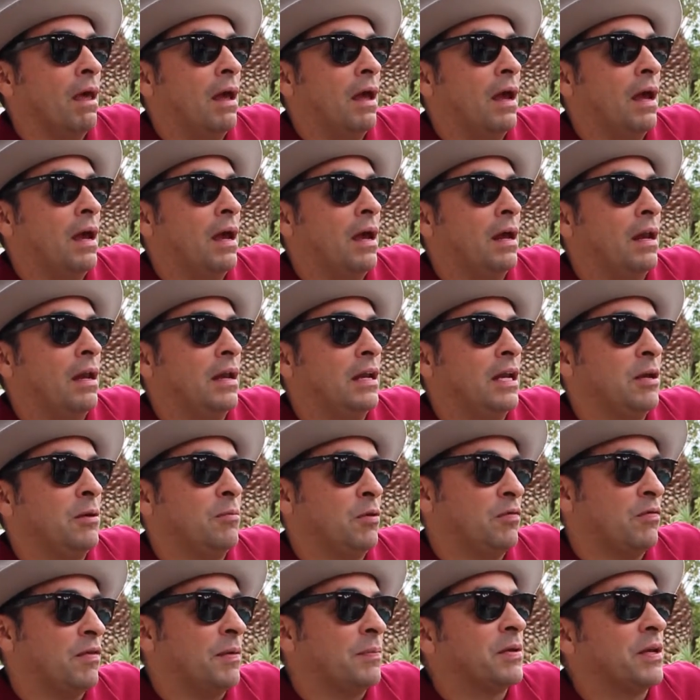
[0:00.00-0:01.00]
And he
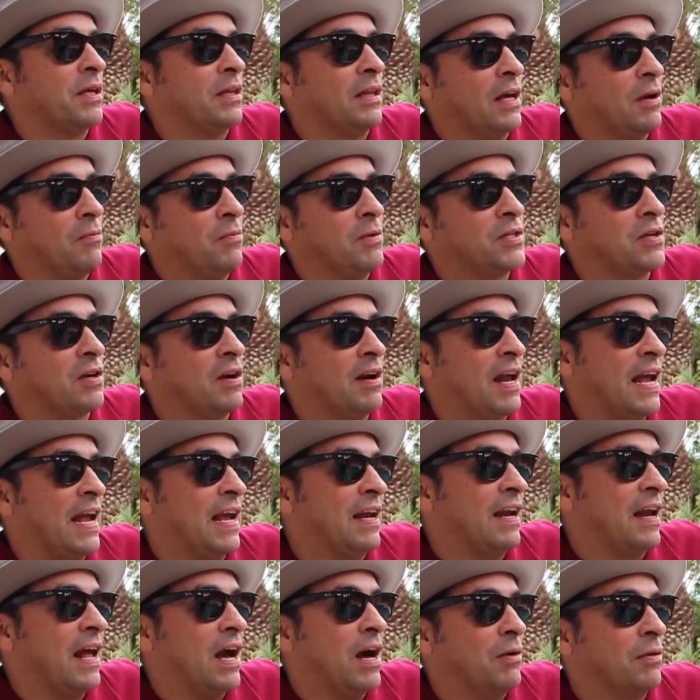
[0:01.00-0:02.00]
moved up to LA. We started hanging
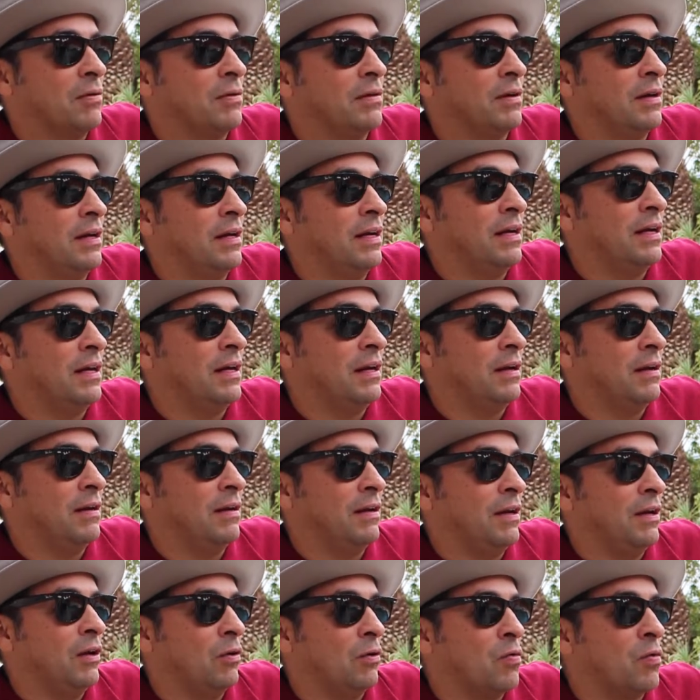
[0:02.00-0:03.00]
out
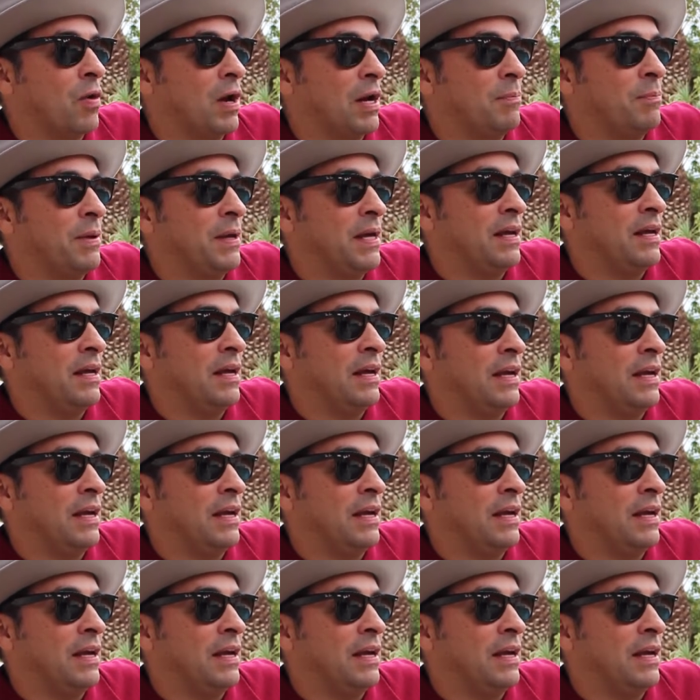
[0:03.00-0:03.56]
and quite a bit.